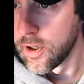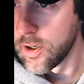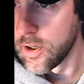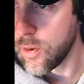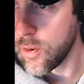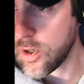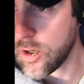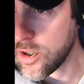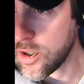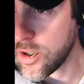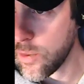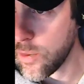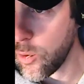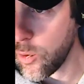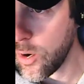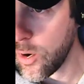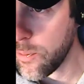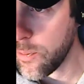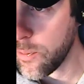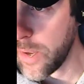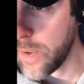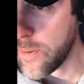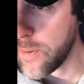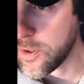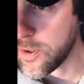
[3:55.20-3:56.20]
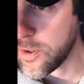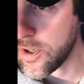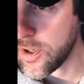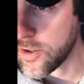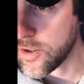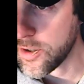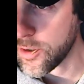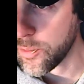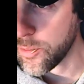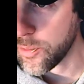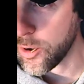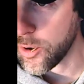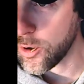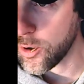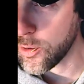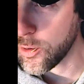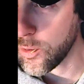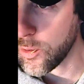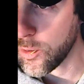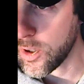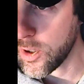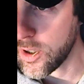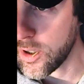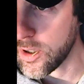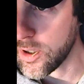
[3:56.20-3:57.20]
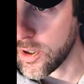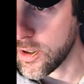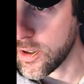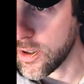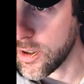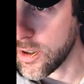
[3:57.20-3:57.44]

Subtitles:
Question number 1, baby tears or pearlweed?